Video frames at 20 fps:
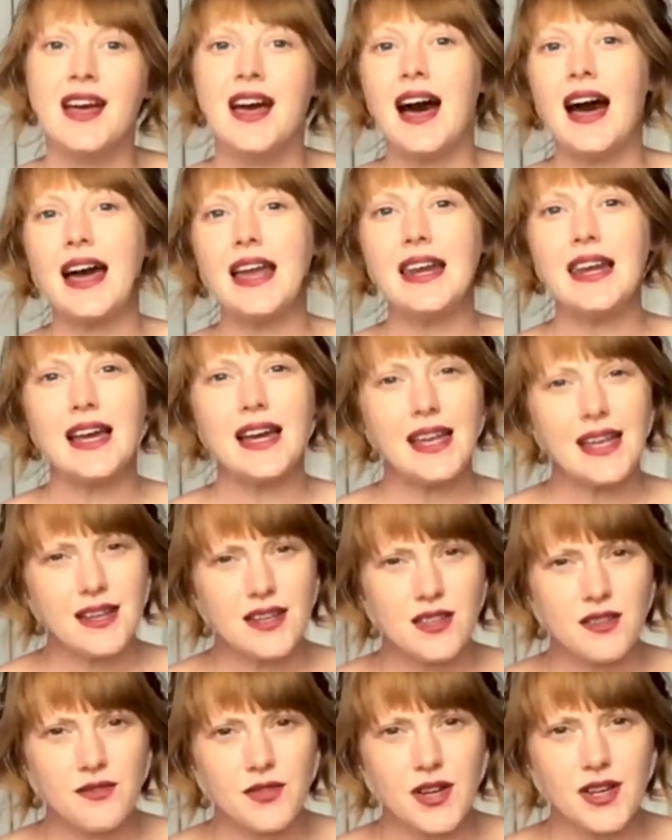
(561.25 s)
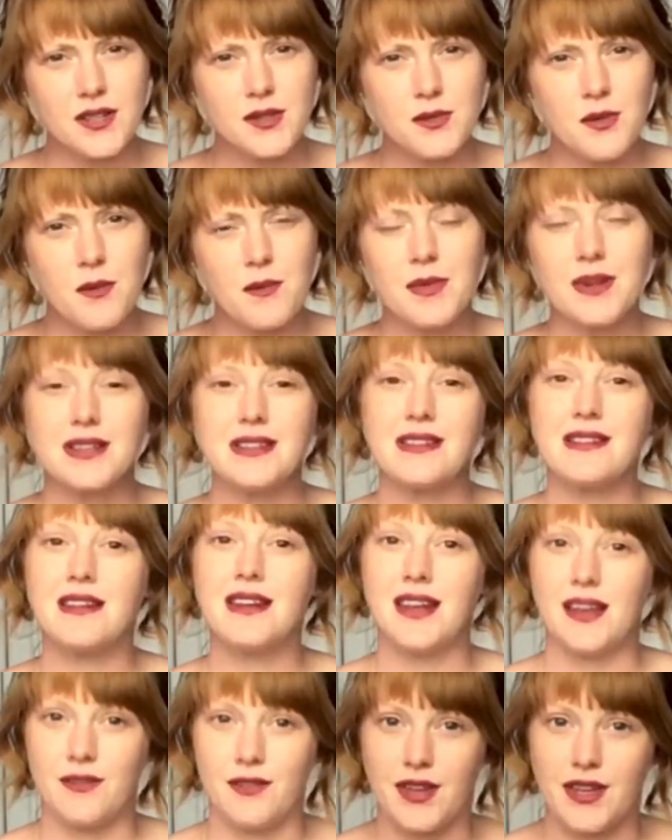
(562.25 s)
I liked the first one but didn't
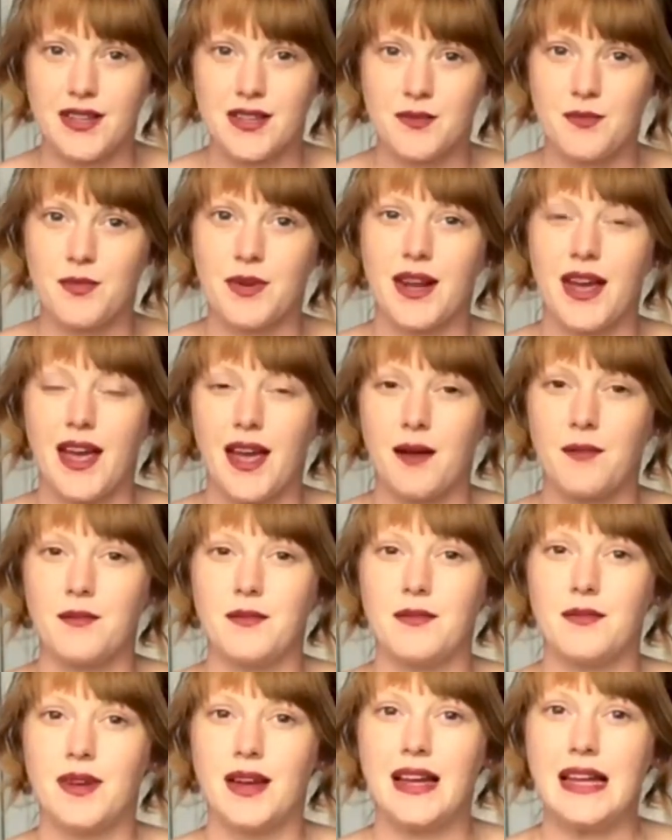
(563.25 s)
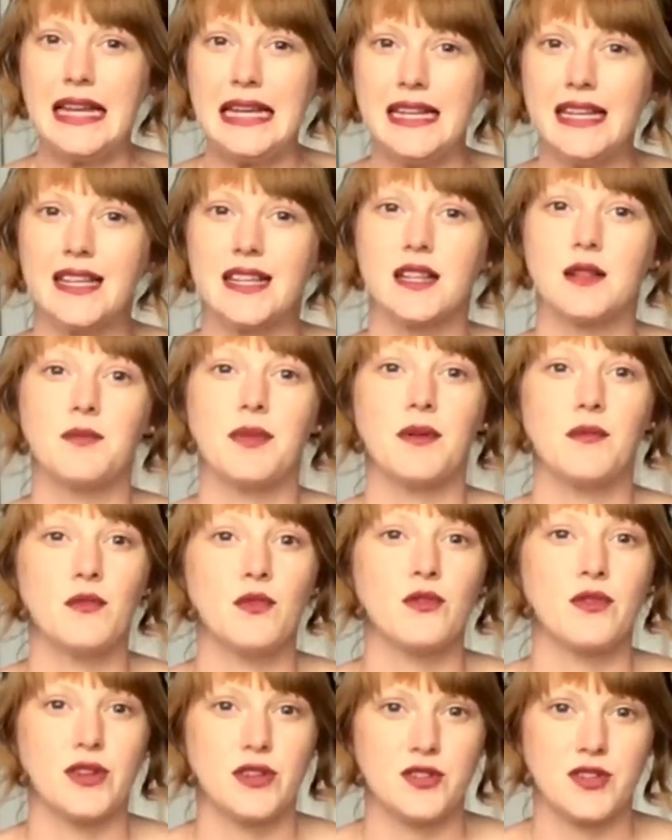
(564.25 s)
love it, but I am a little bit
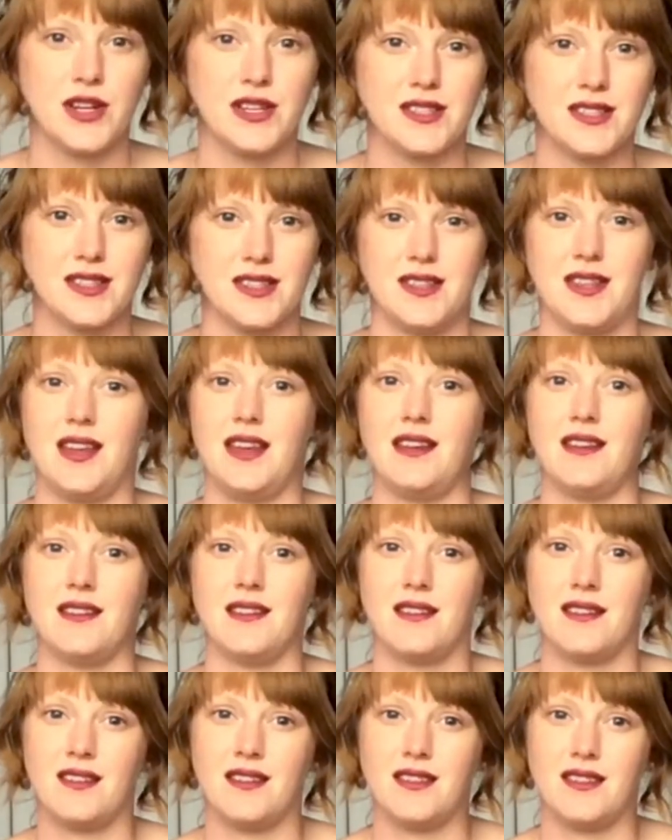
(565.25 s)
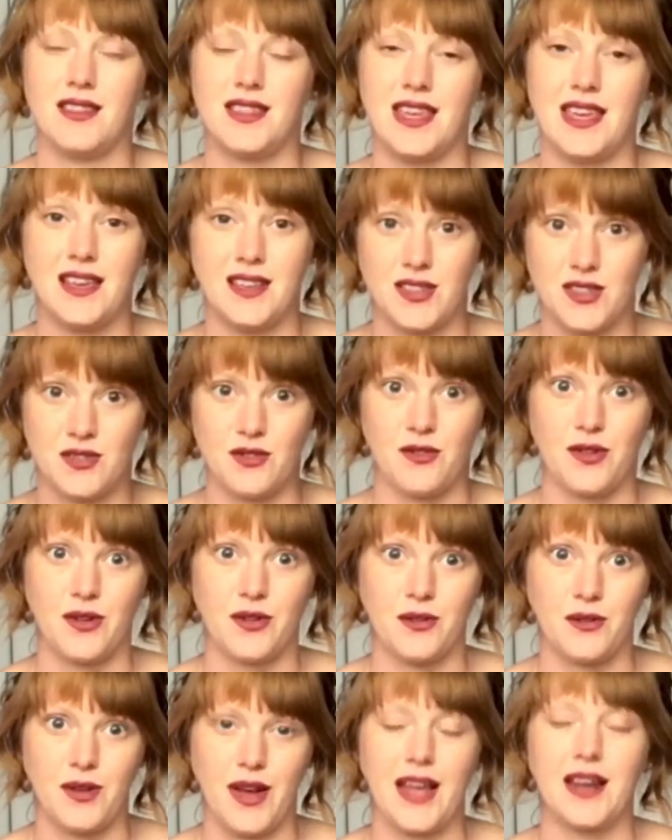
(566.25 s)
more interested in the
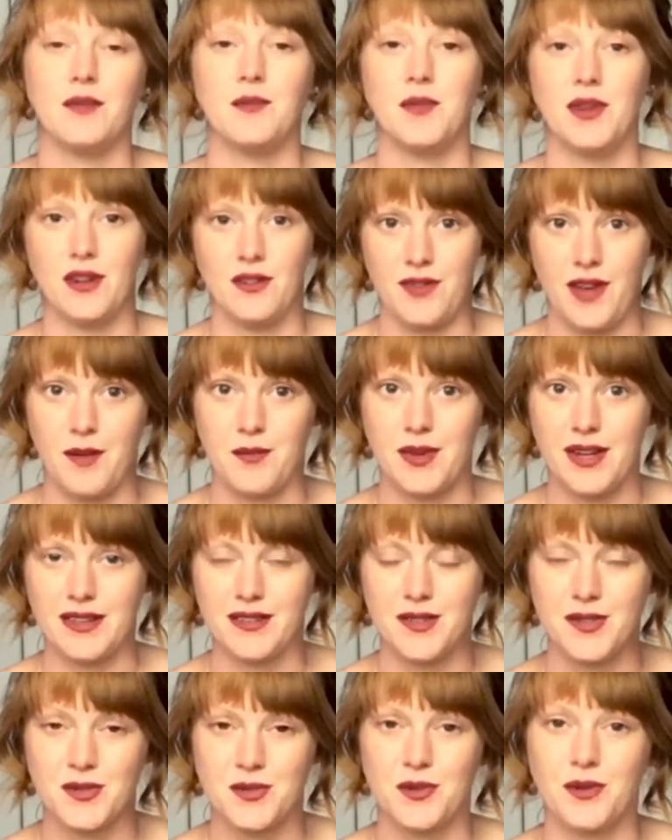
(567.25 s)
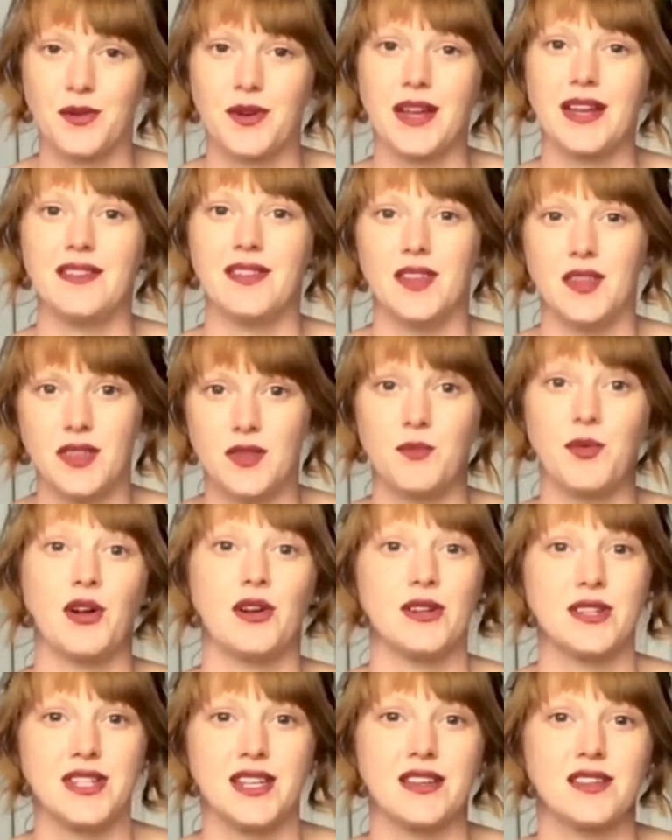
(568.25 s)
historical element of Anne Boleyn's story and the
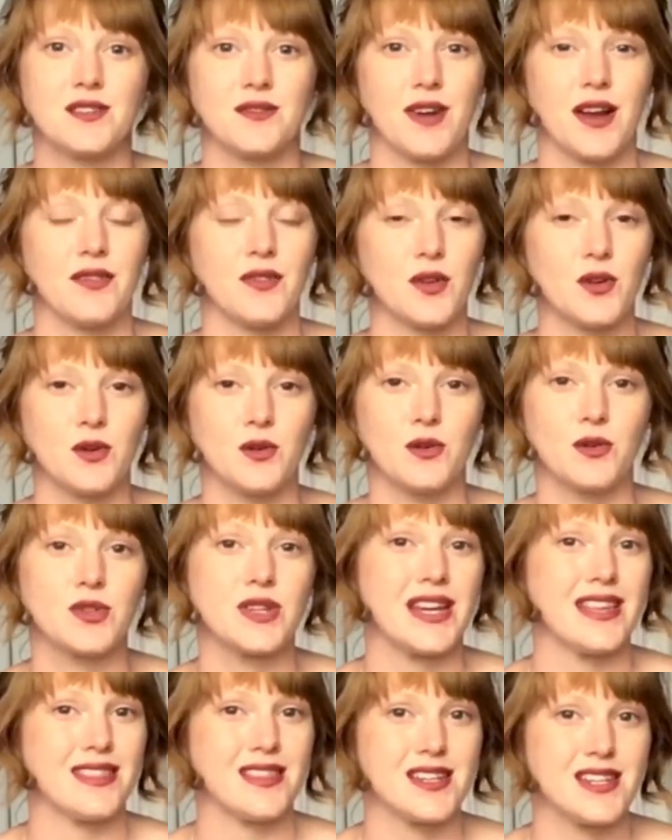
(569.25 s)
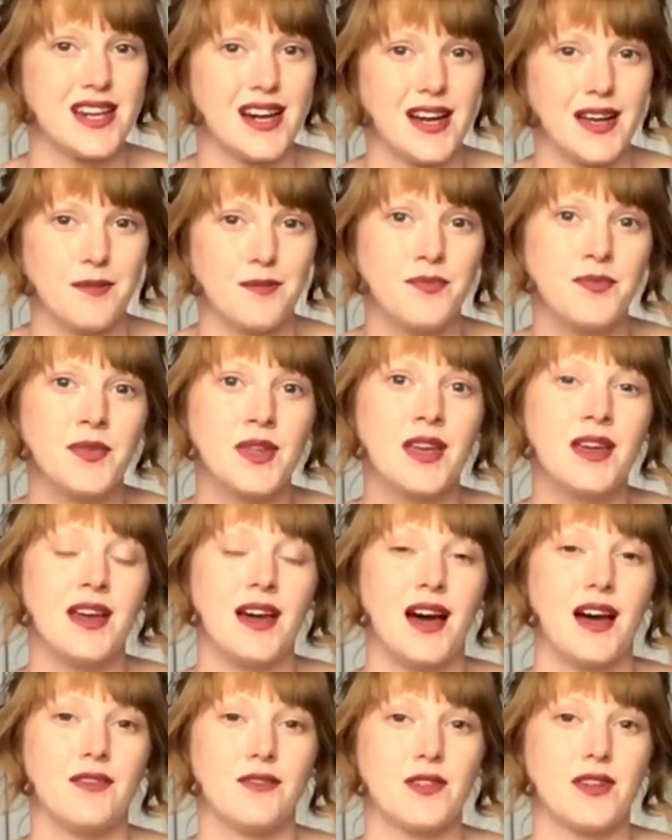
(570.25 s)
politics around the court at the time.
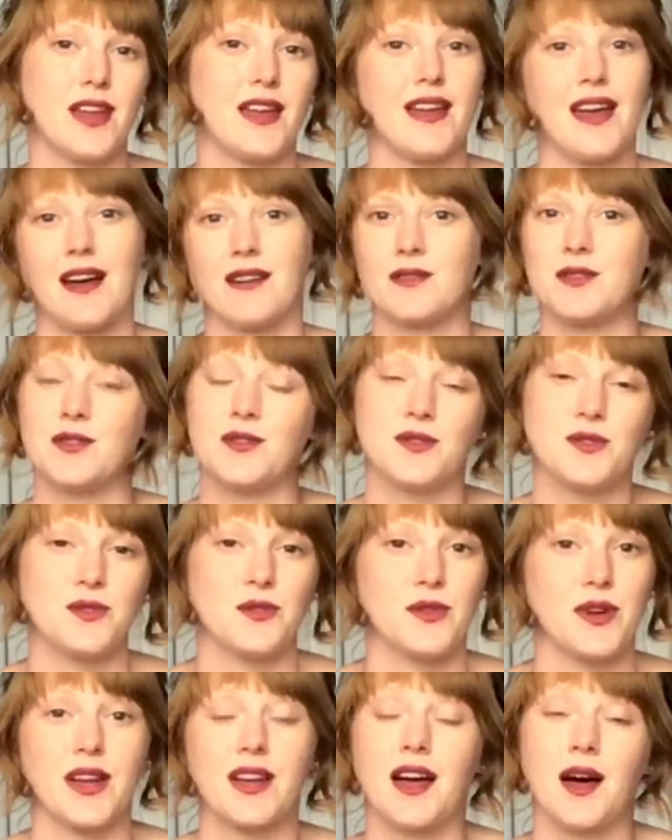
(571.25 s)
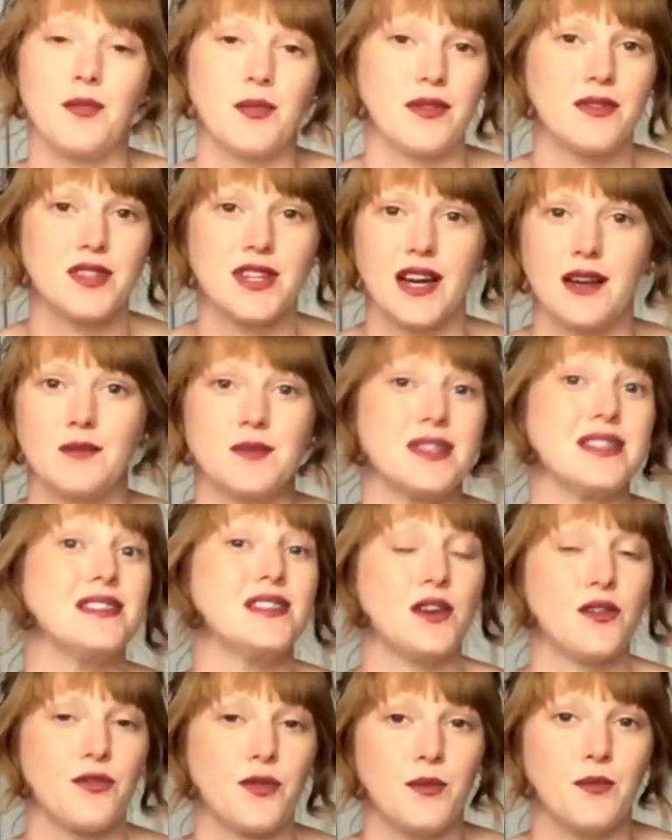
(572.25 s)
I've encountered the story a couple of times in
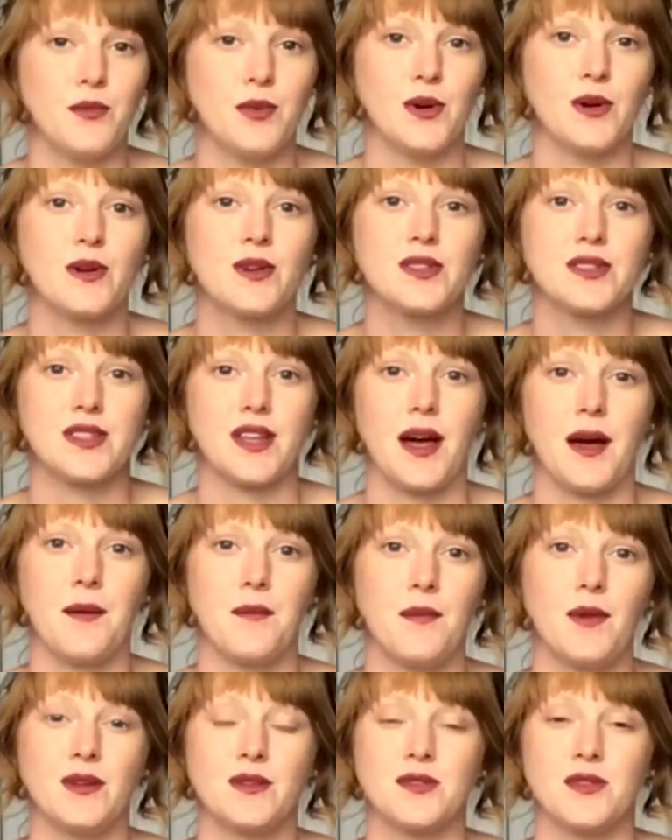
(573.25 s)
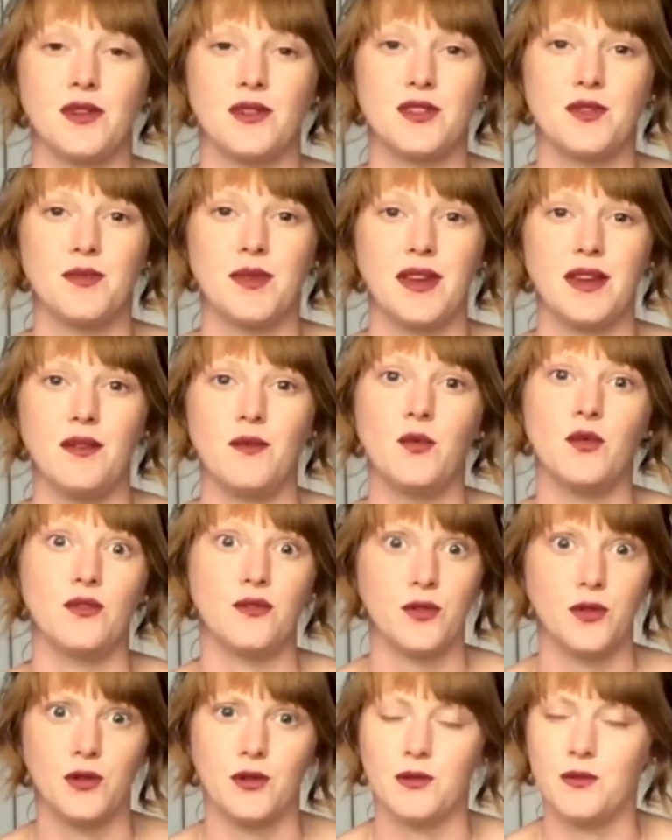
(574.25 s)
different books, most notably Wolf
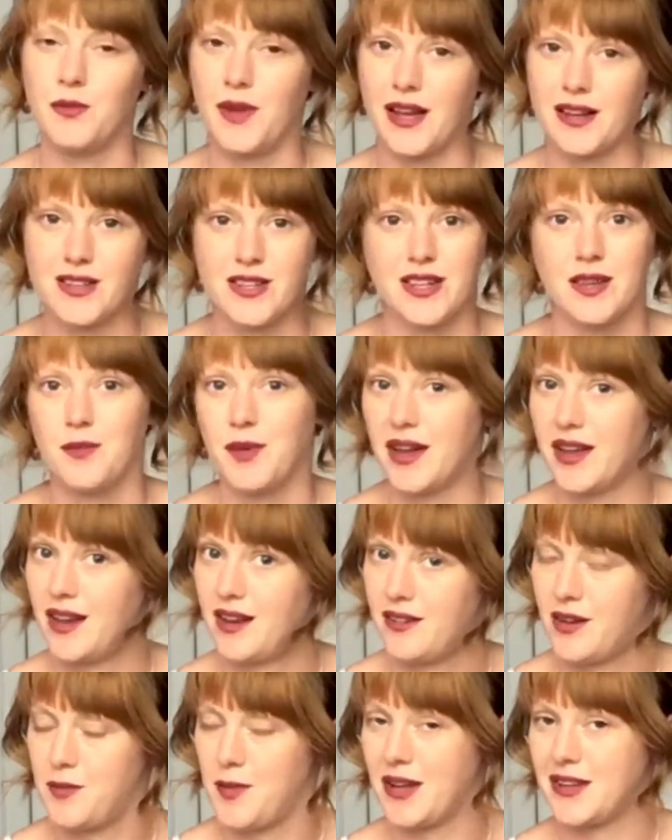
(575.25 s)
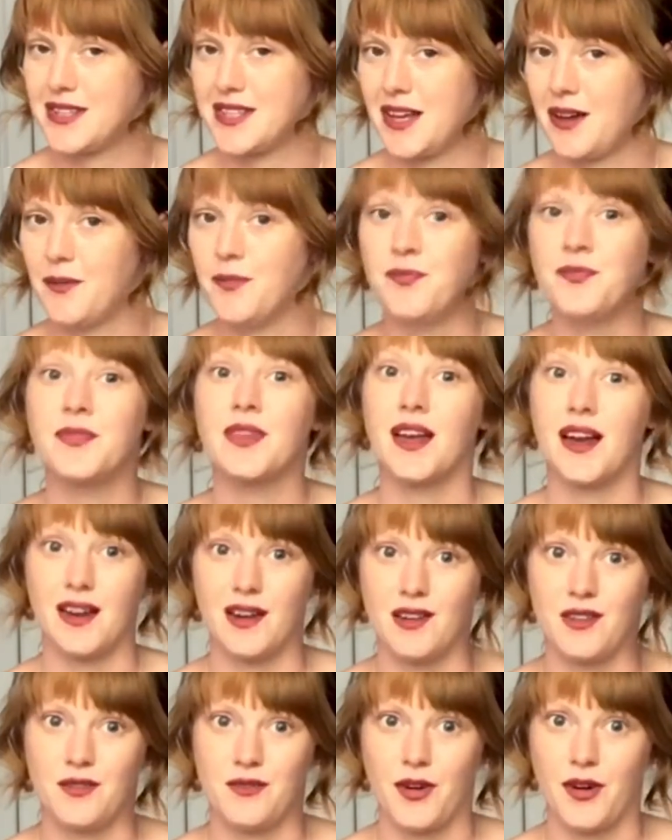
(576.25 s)
Hall, actually by Hilary Mantel,
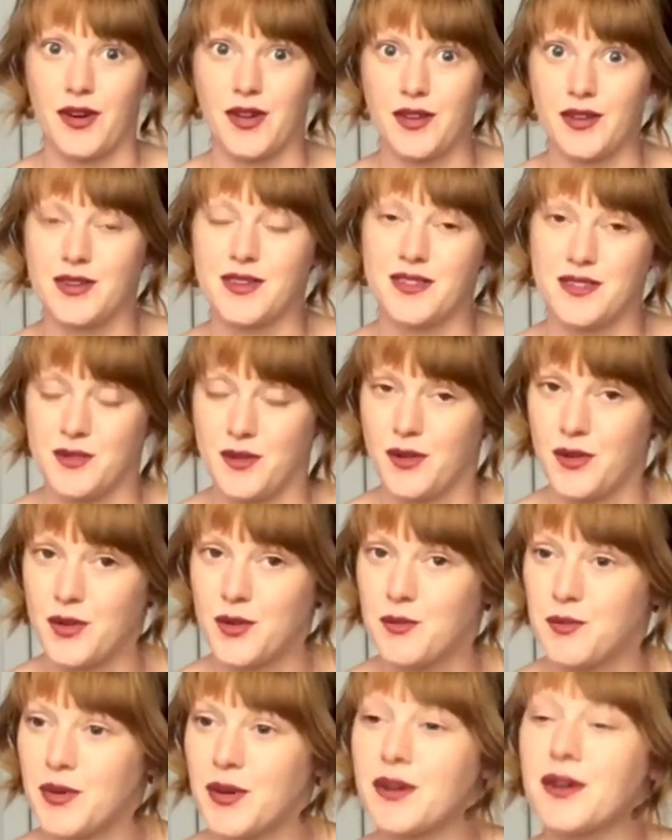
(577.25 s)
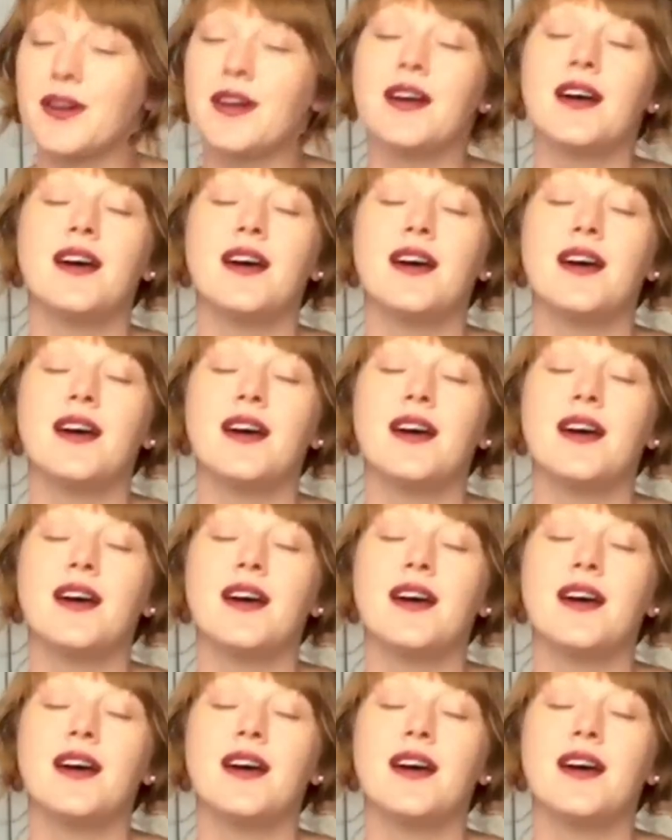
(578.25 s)
another very good historical book.